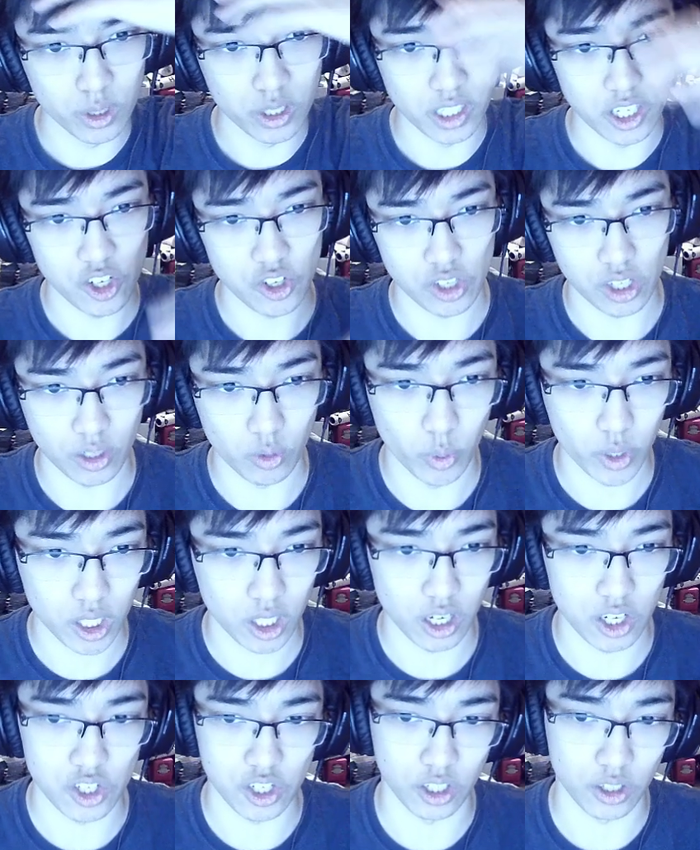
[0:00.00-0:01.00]
interesting win
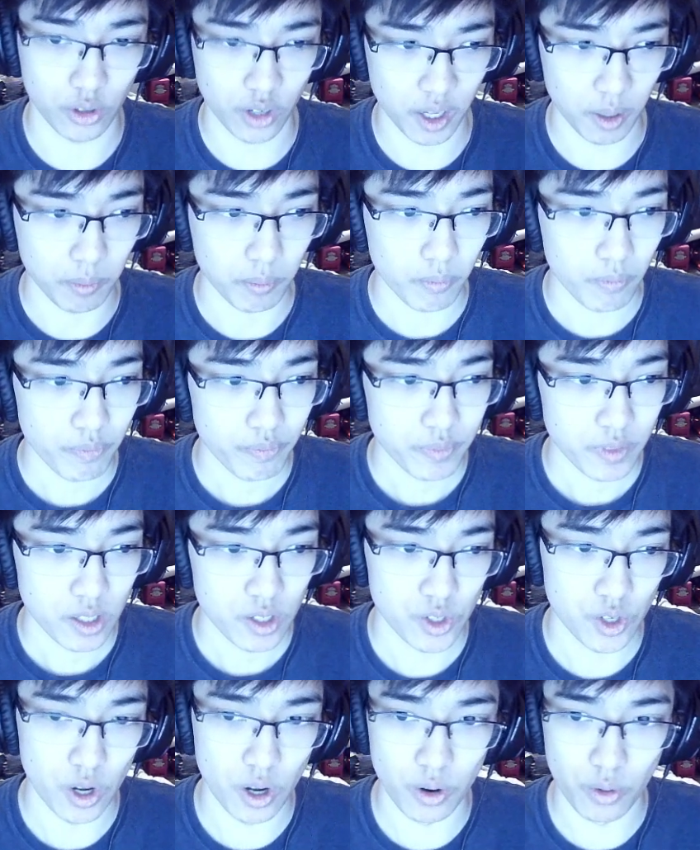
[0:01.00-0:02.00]
cons in green.
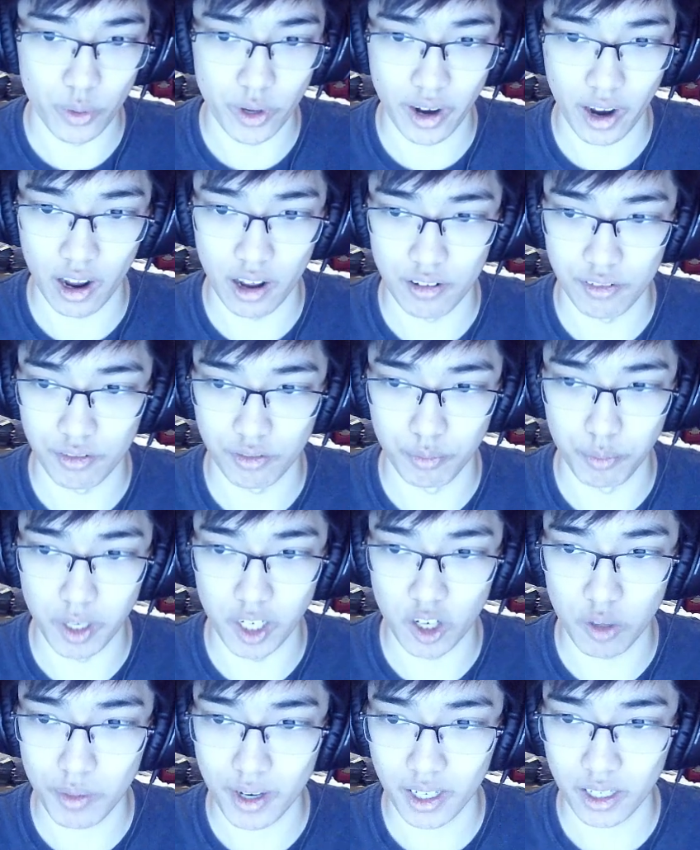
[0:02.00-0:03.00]
So we have
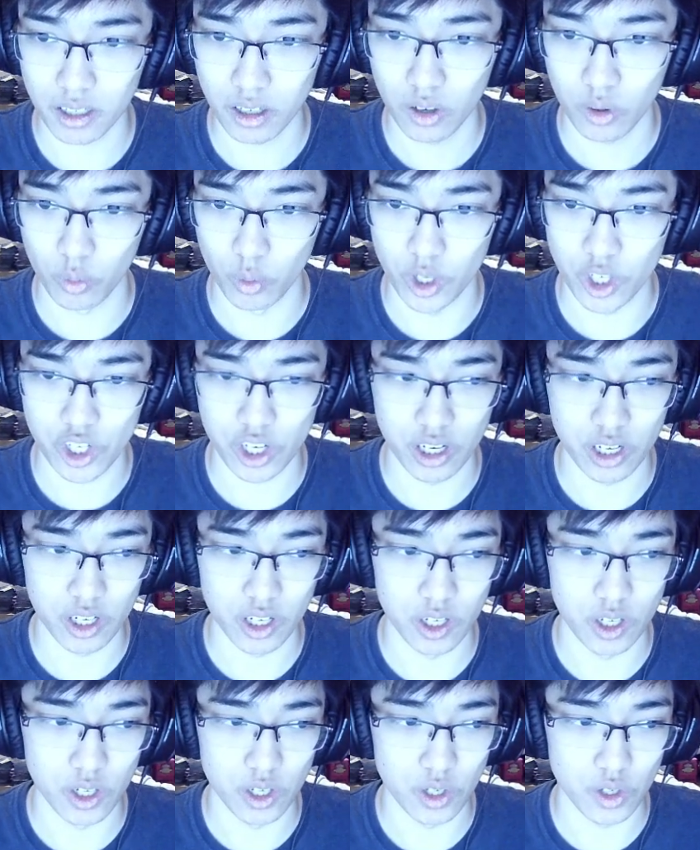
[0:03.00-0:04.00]
Minomon, which
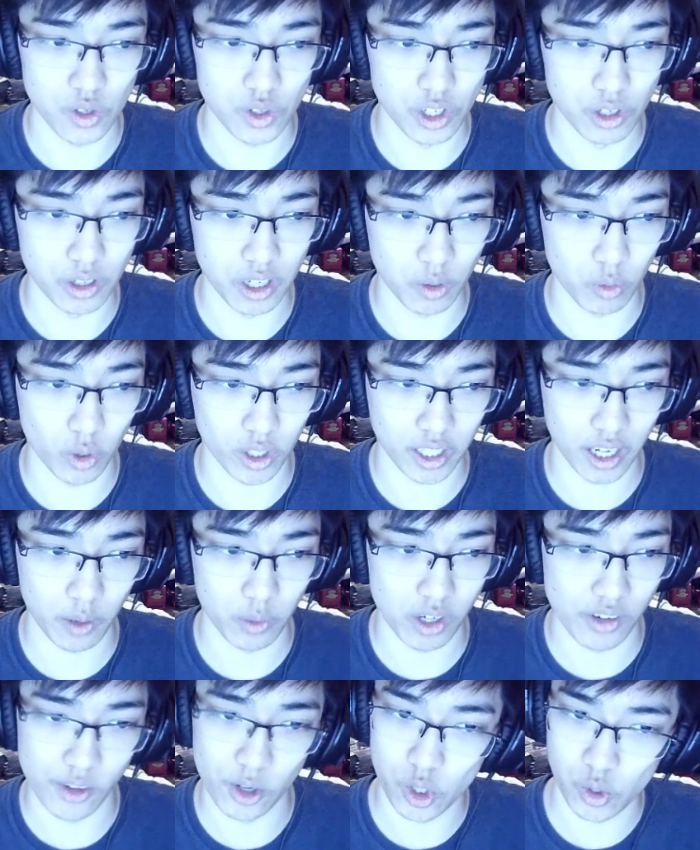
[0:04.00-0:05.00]
is you get 1k
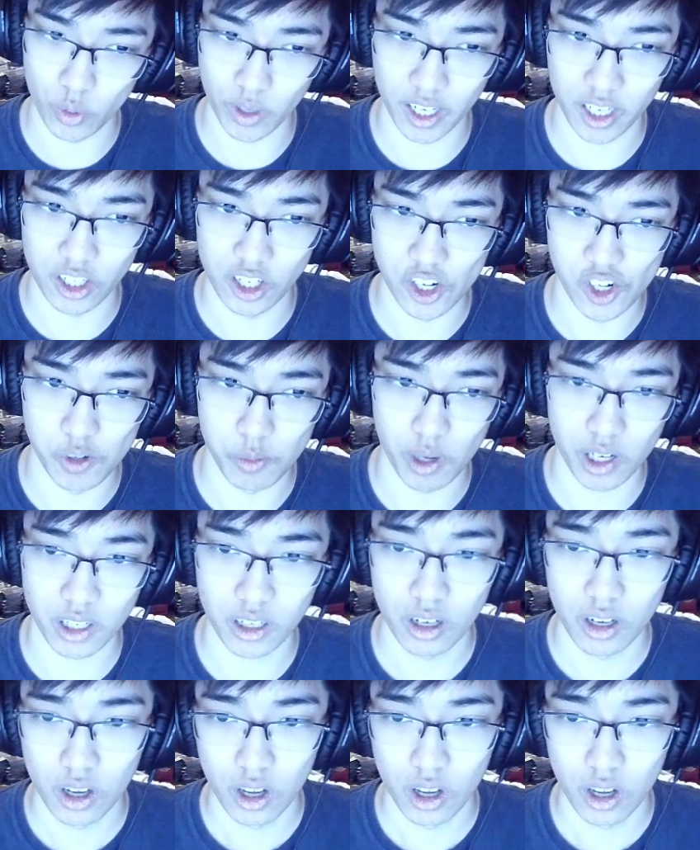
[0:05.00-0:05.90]
whenever you swing at a Digimon.